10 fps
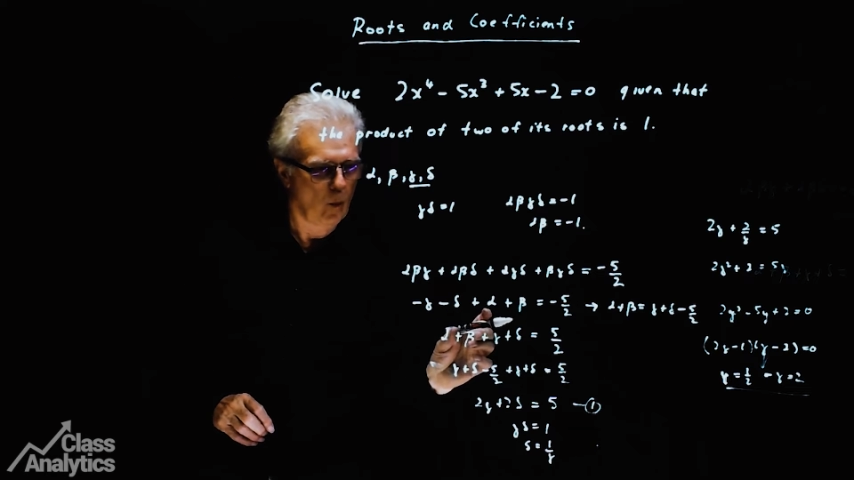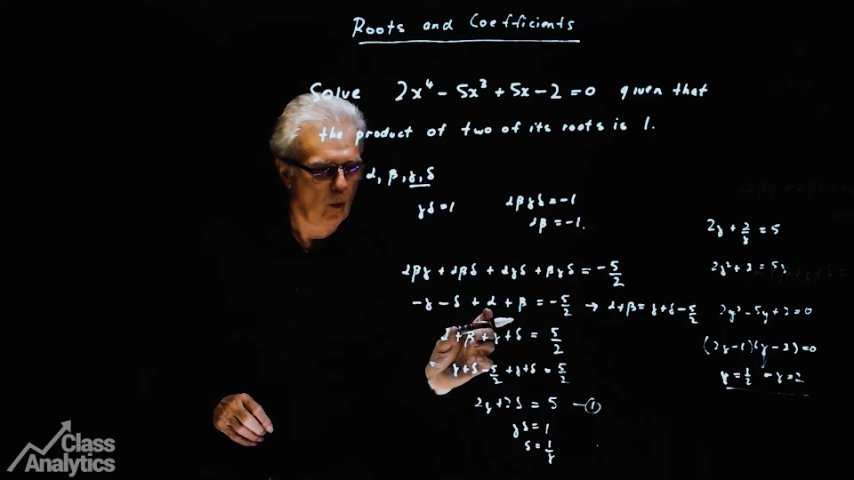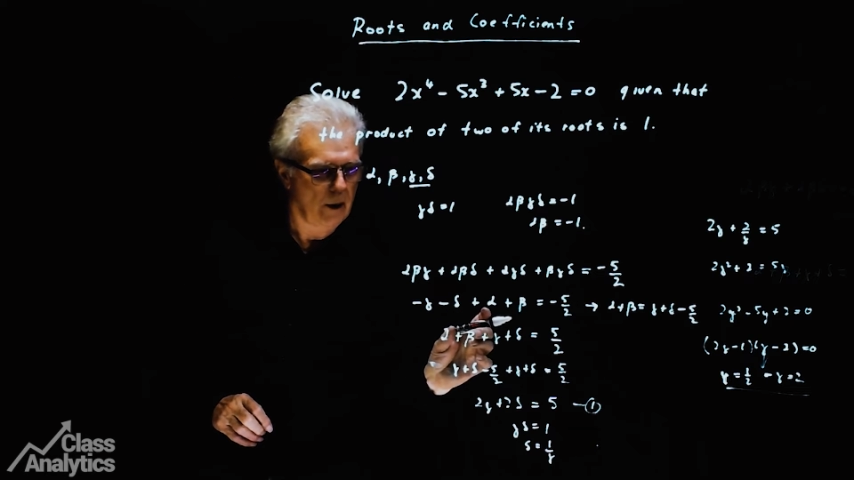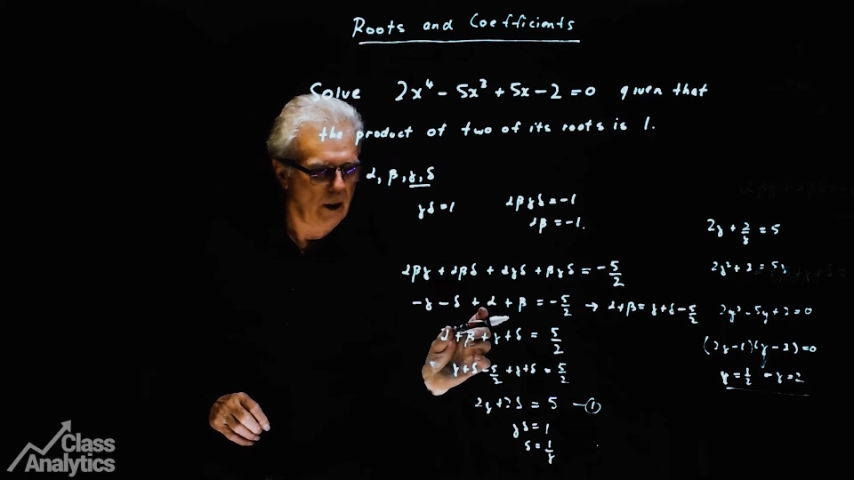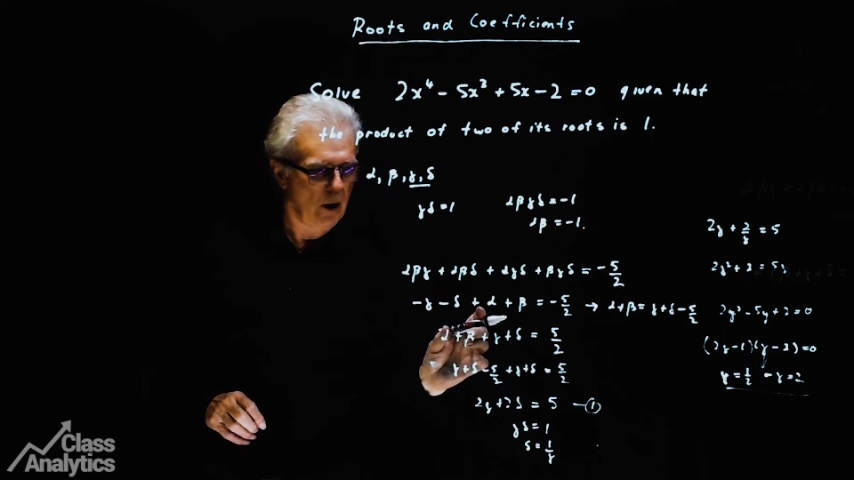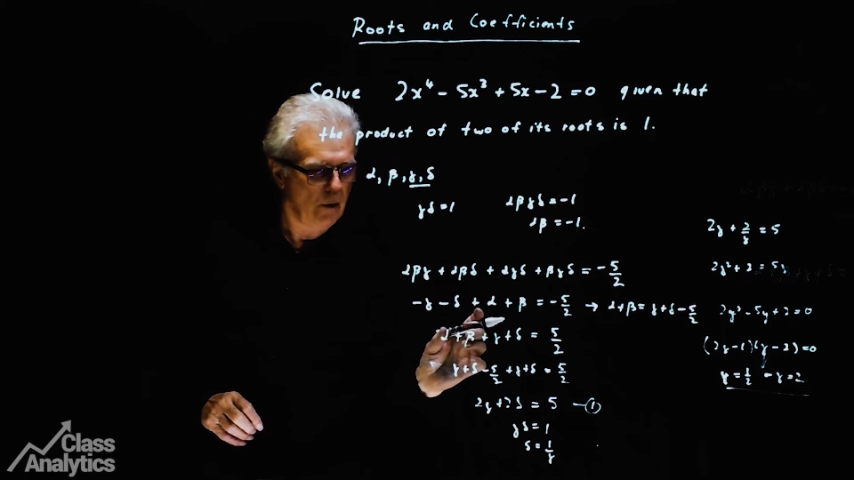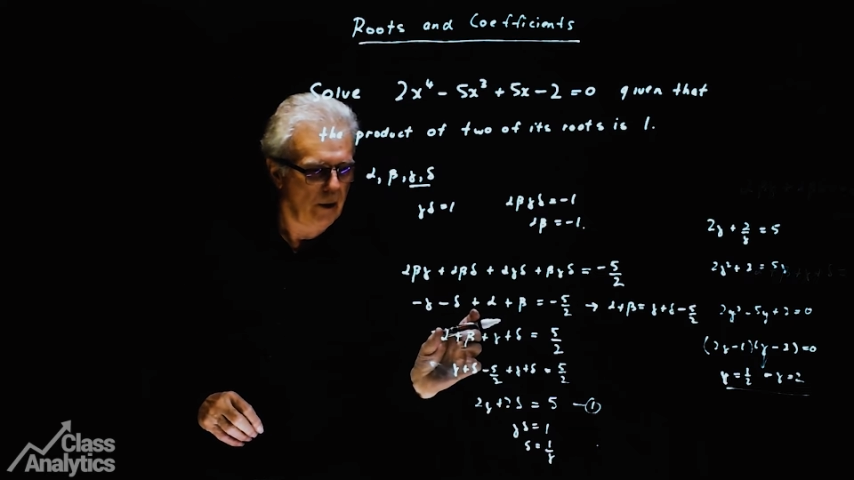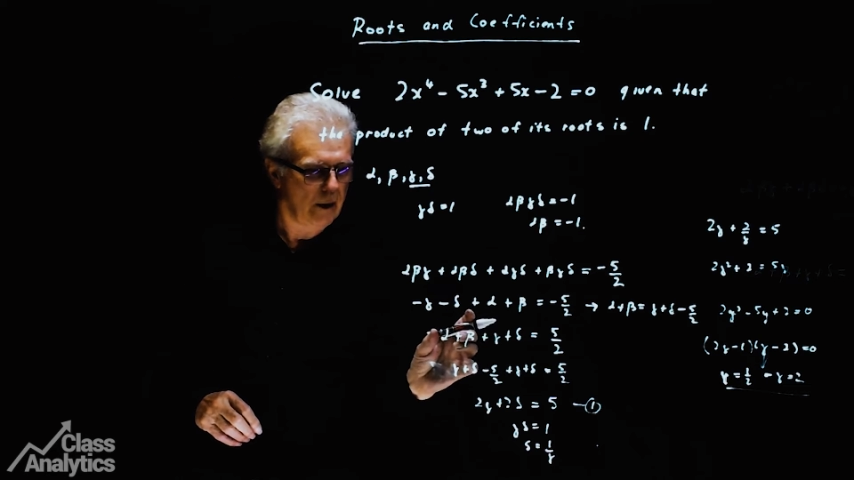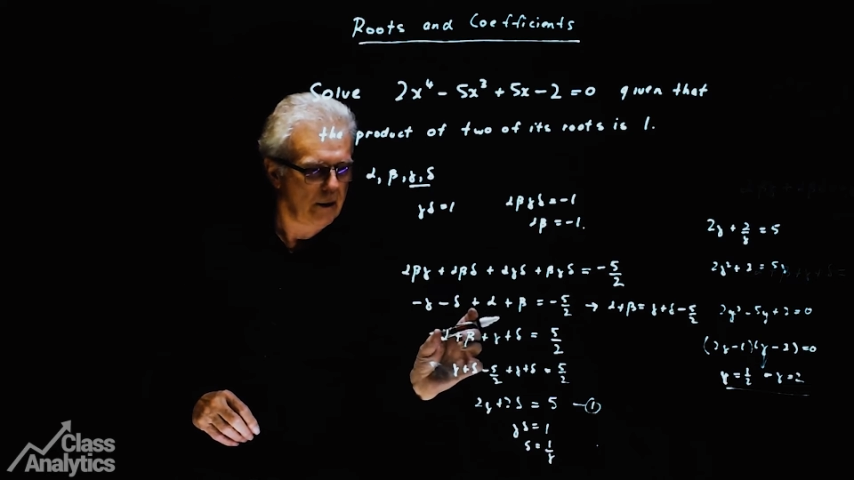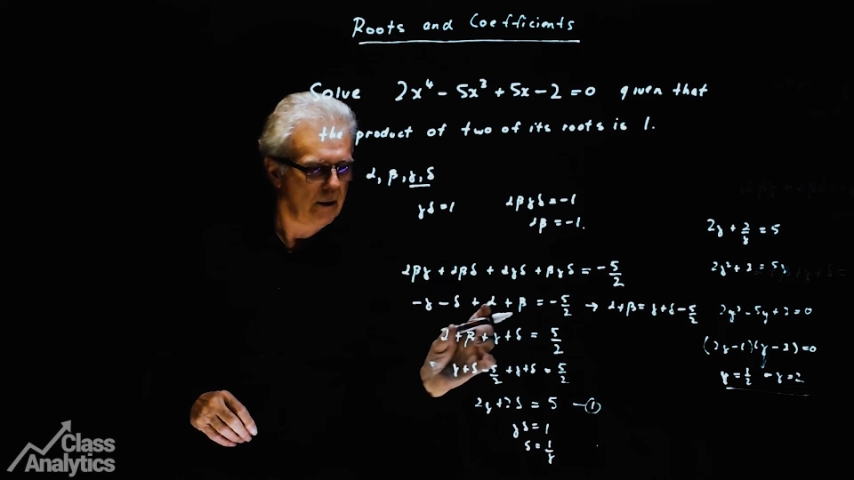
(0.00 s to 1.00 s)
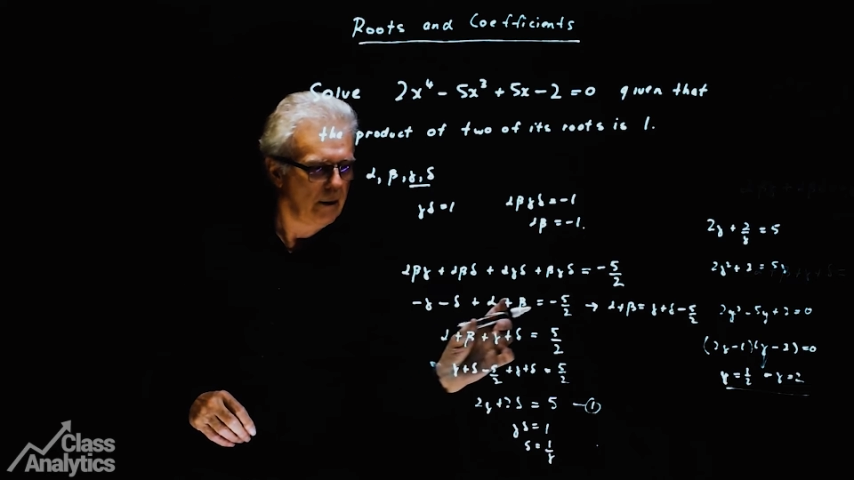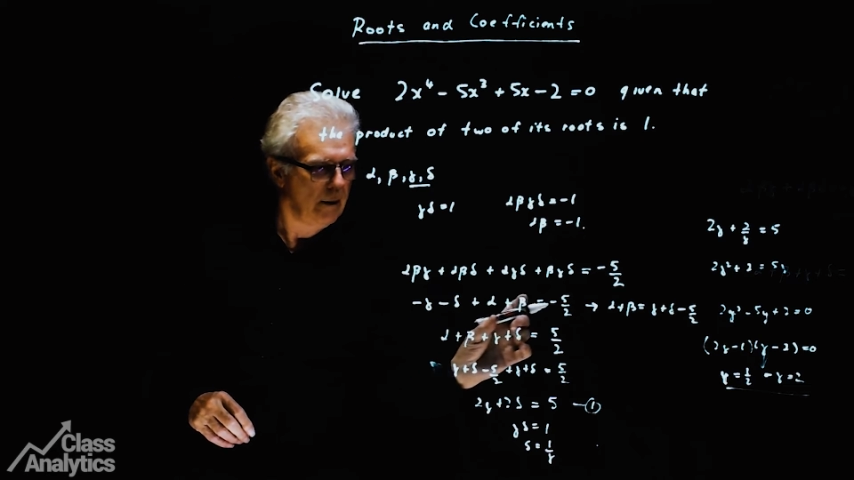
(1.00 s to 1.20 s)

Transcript: we know that